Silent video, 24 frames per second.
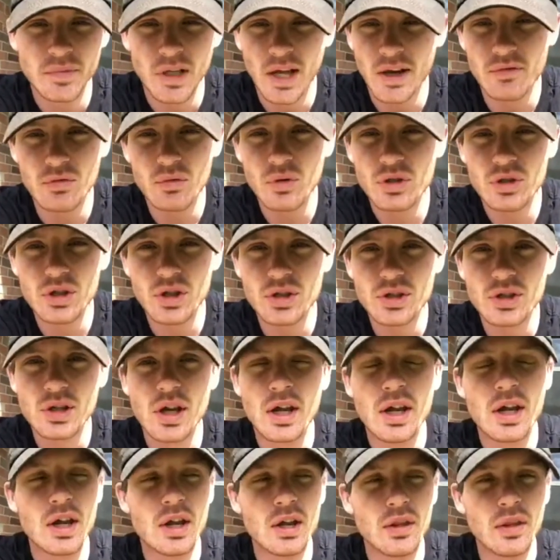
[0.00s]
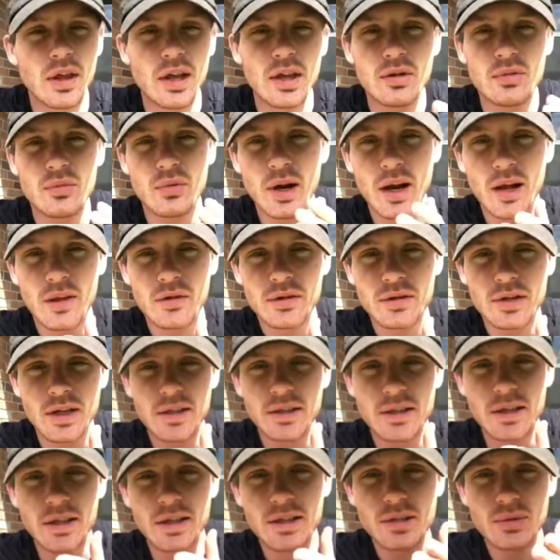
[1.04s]
Everyone they'd rather
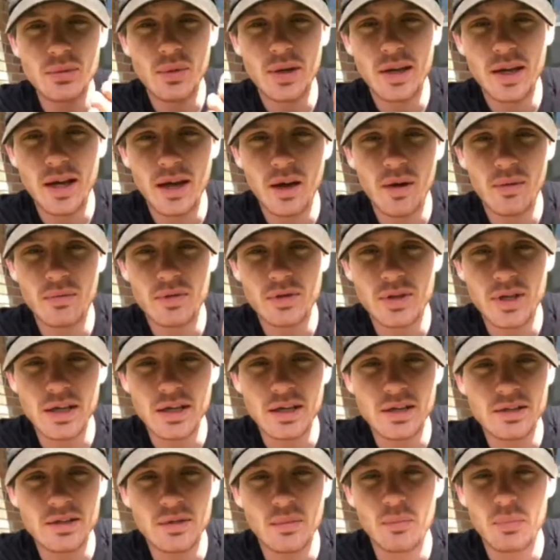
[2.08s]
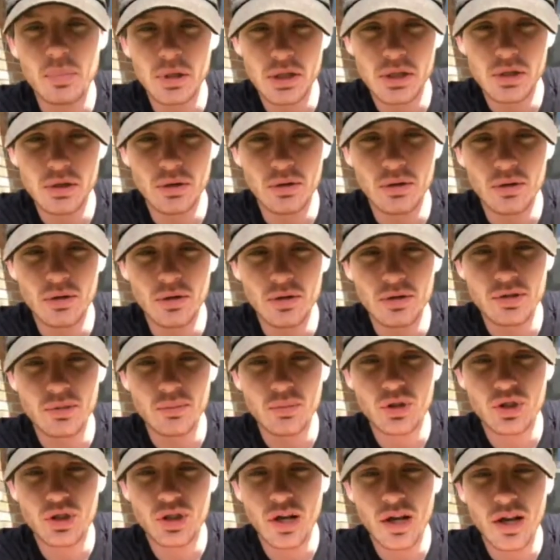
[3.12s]
take the easy way out for taking some pill or some
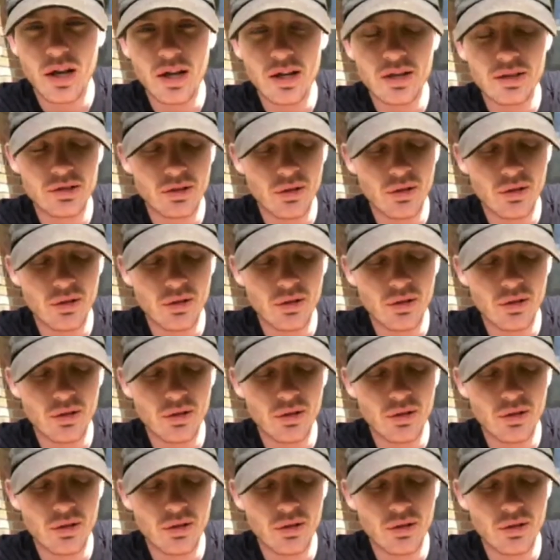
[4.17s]
shot,